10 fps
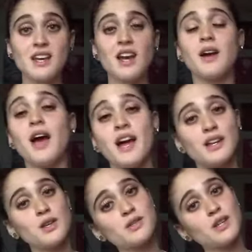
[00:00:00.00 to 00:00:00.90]
how to
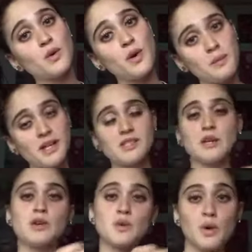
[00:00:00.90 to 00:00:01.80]
use the equipment, so
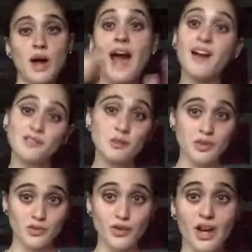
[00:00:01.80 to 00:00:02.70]
you won't have to be
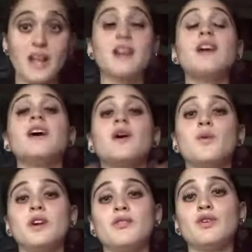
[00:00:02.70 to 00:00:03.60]
afraid
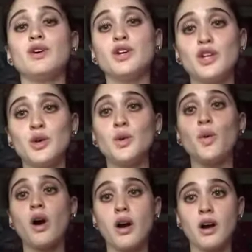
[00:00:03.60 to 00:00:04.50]
whenever
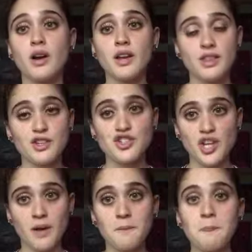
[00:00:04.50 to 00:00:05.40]
you are in the
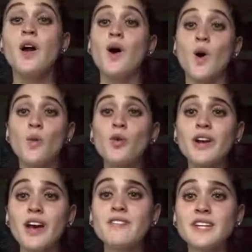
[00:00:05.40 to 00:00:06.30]
gym. Home
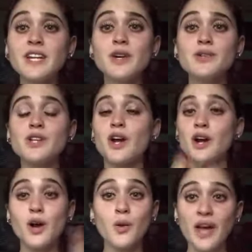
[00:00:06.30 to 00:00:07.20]
workout videos
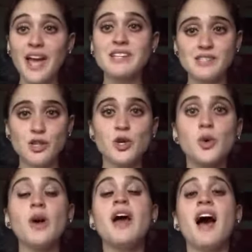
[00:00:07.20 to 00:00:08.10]
are okay
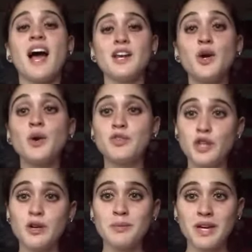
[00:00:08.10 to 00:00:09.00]
too. I know if
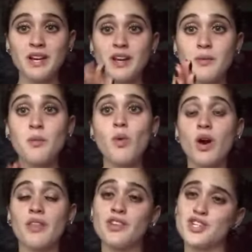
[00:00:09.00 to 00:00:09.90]
you're a bit more
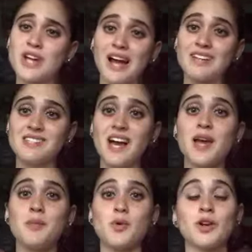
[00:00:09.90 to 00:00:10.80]
on the shy
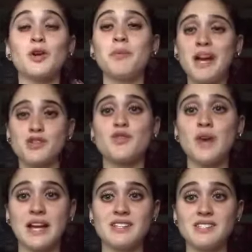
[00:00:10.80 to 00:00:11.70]
type or you're
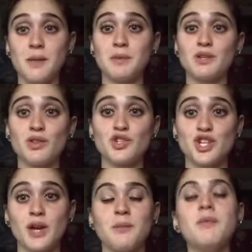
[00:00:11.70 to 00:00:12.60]
petrified to step into the
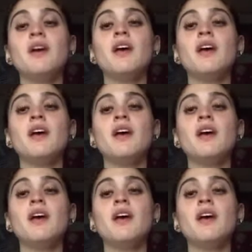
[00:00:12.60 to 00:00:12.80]
gym,